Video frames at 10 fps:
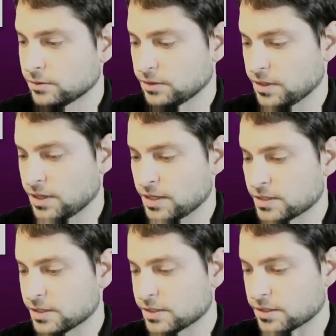And
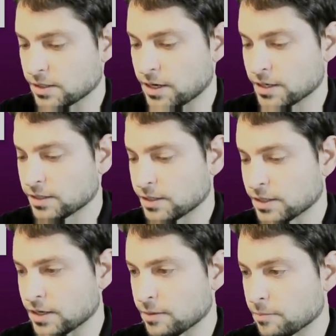let's start
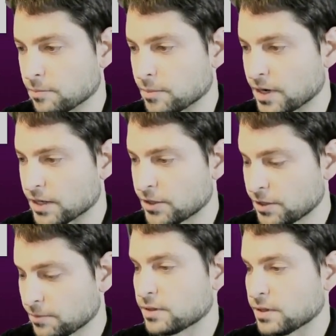the
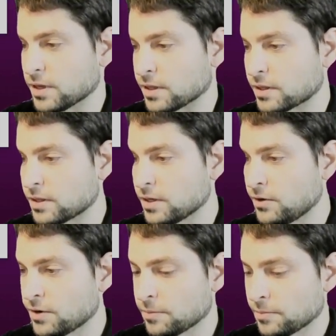miner,
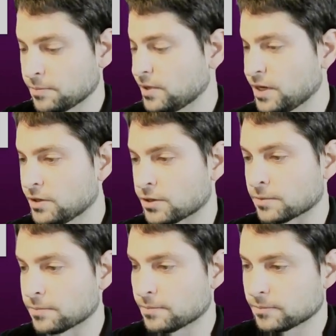Ethereum, enter.